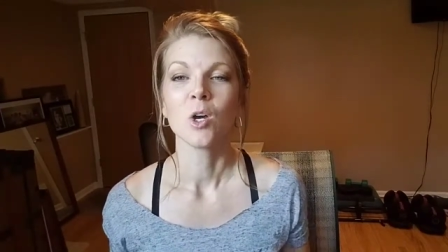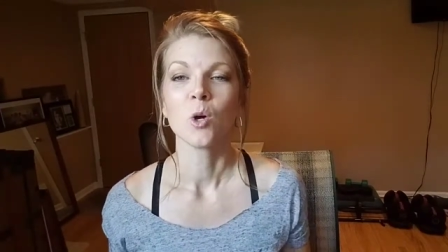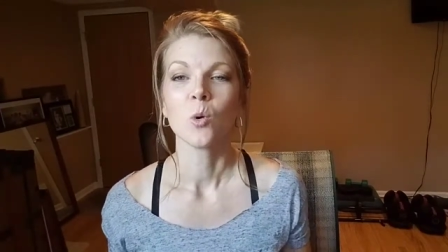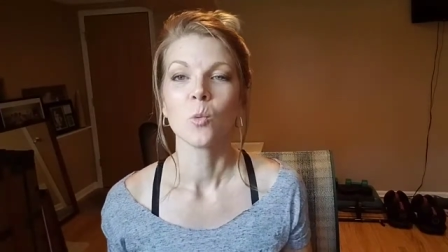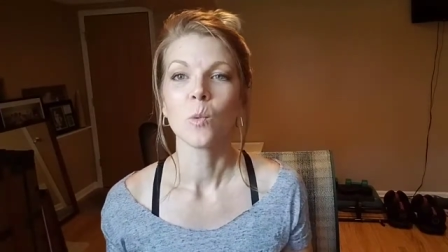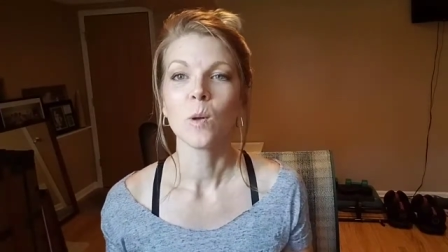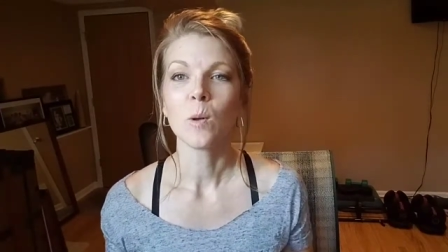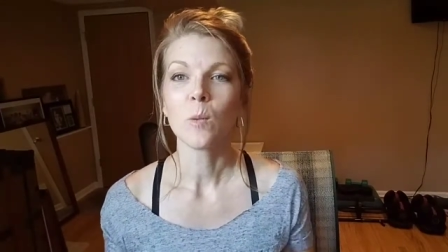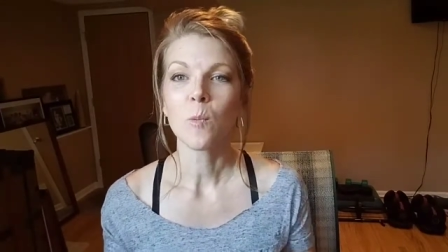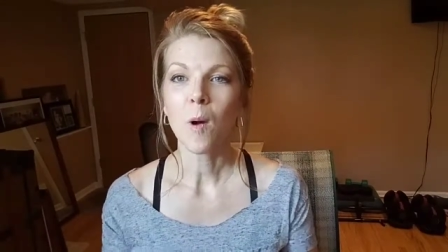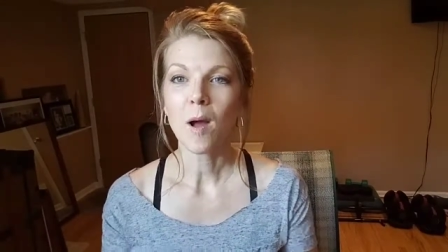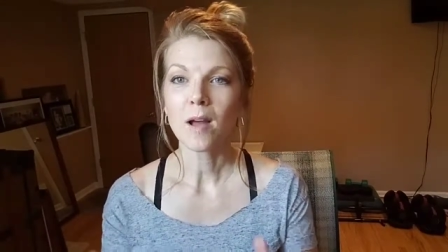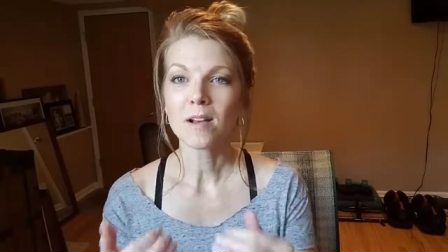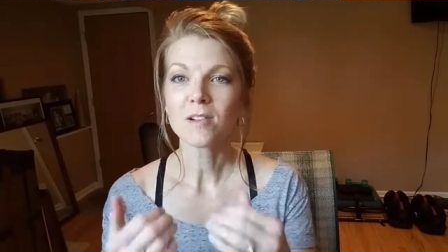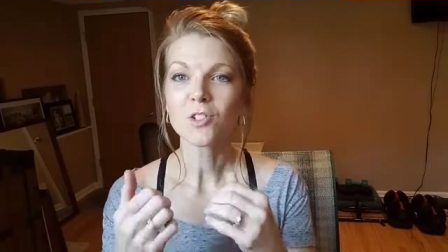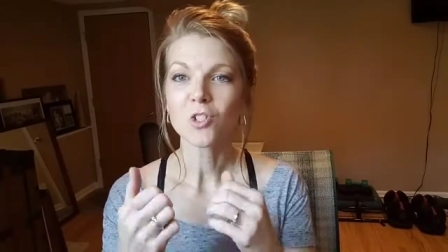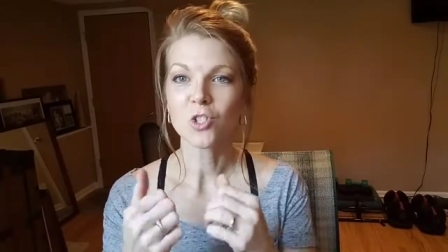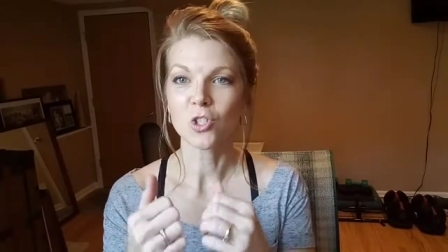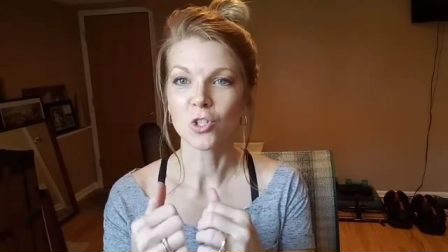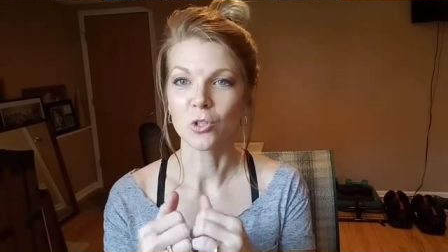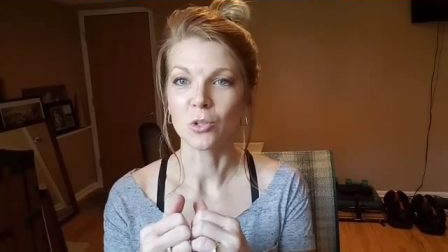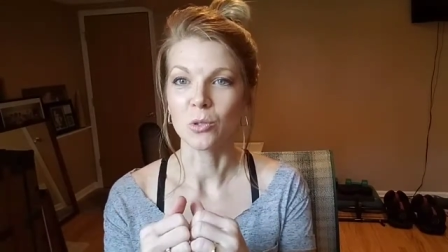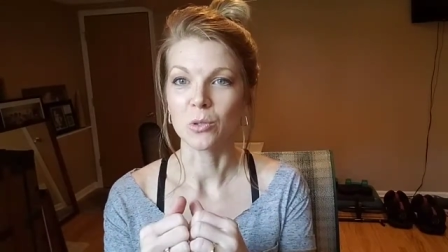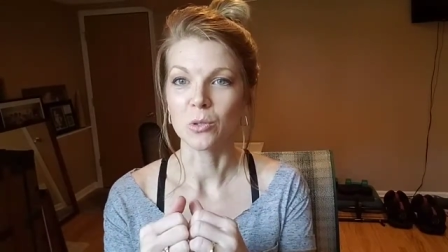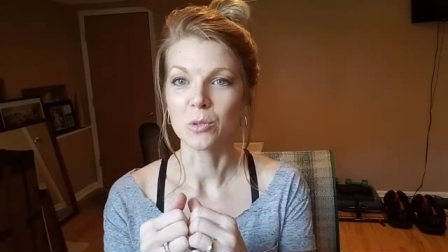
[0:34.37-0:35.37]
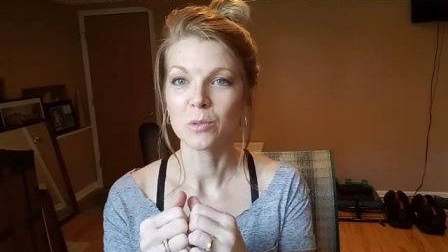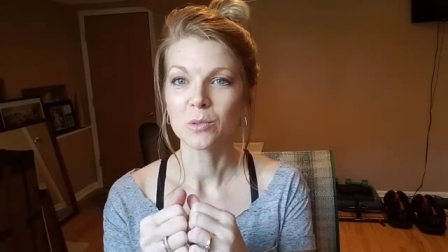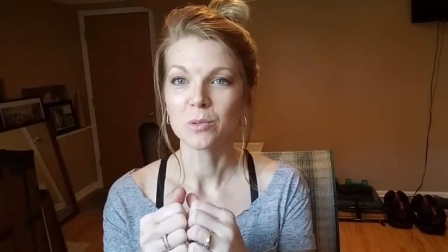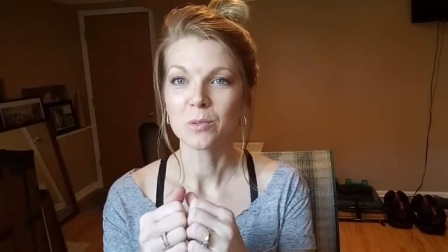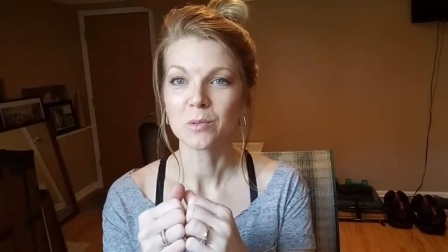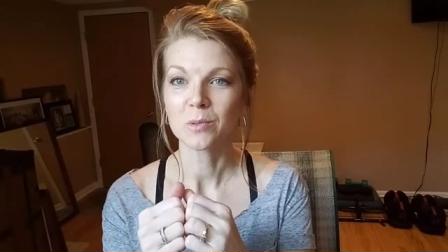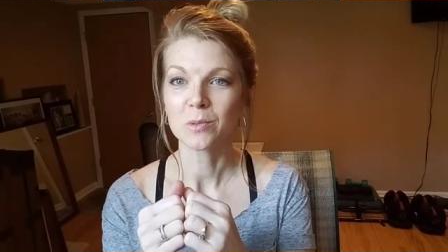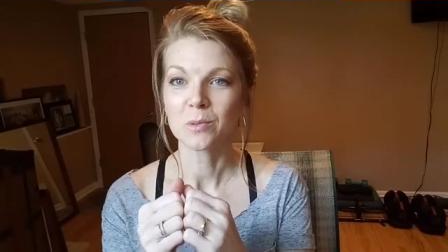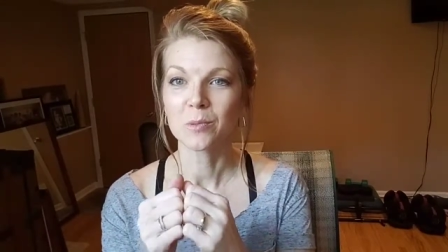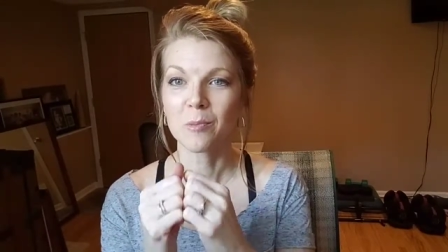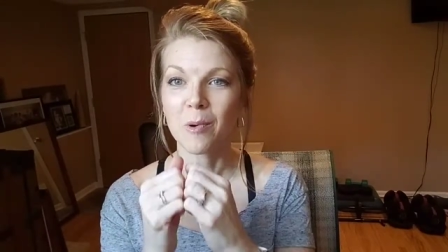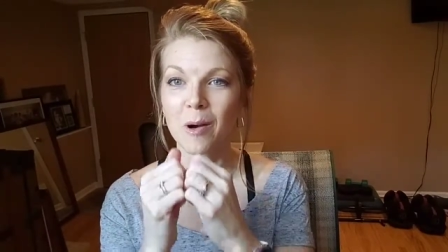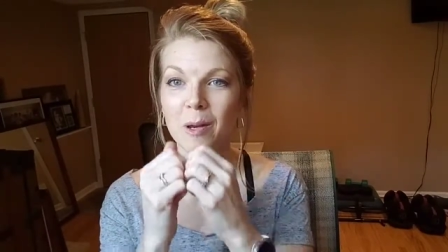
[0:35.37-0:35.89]
what
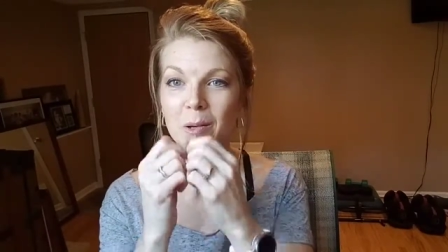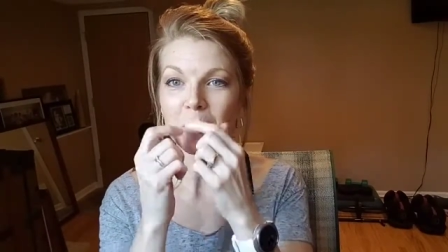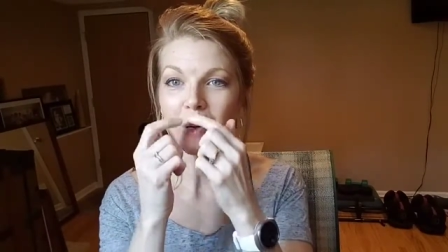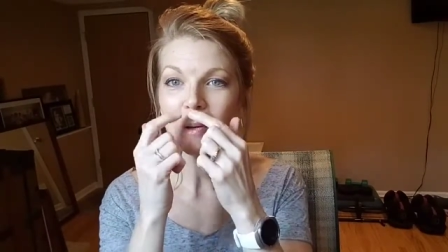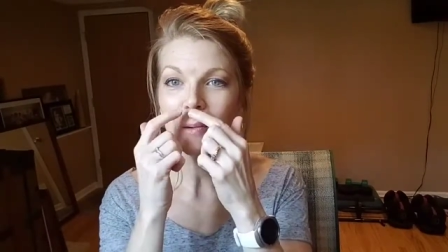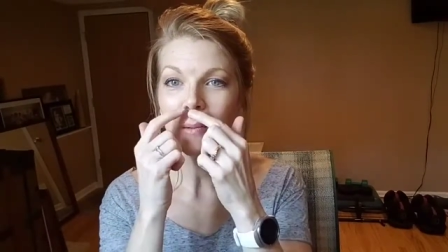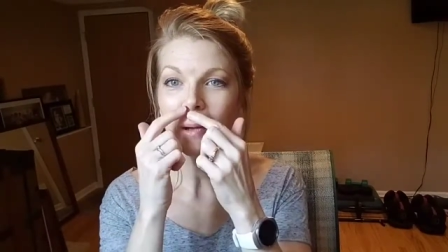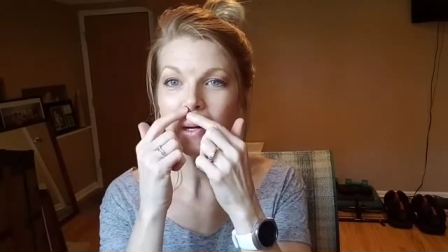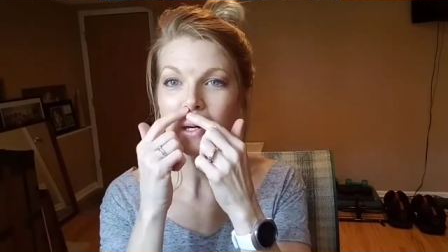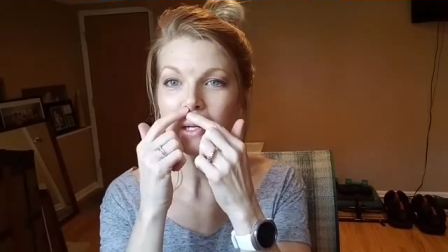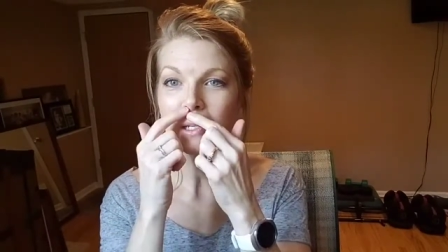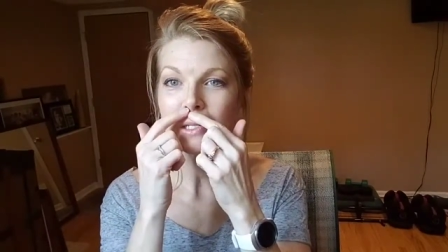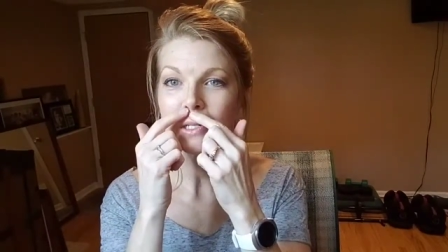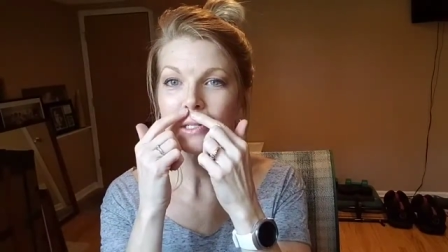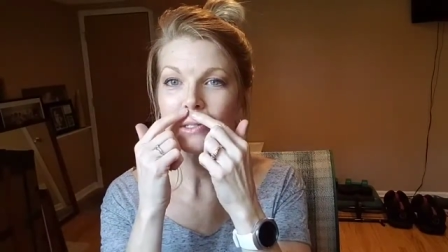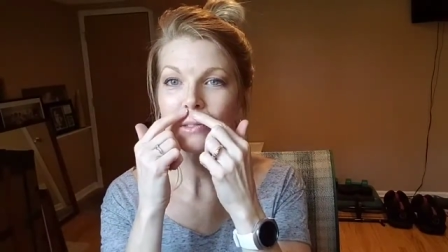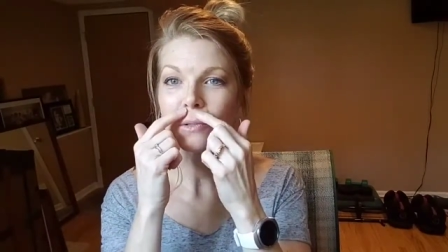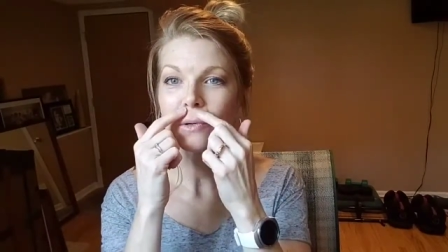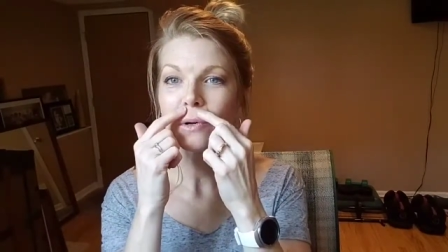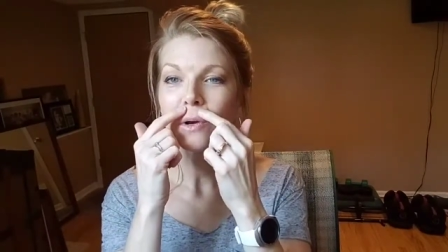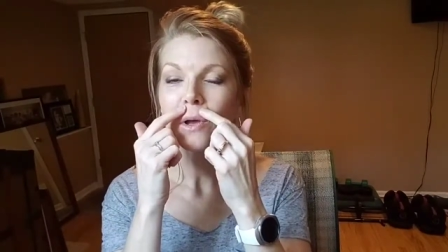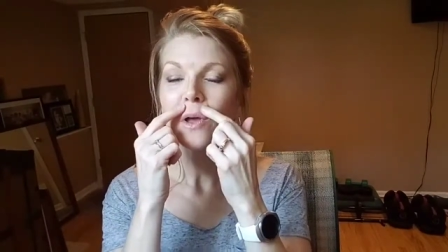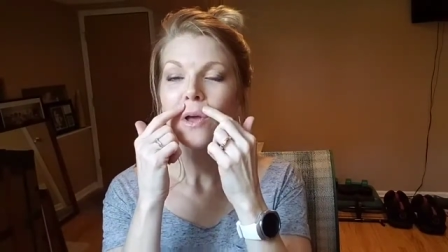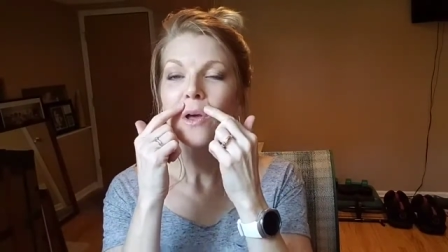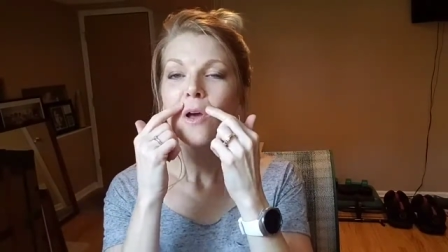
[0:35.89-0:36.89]
do we want to do?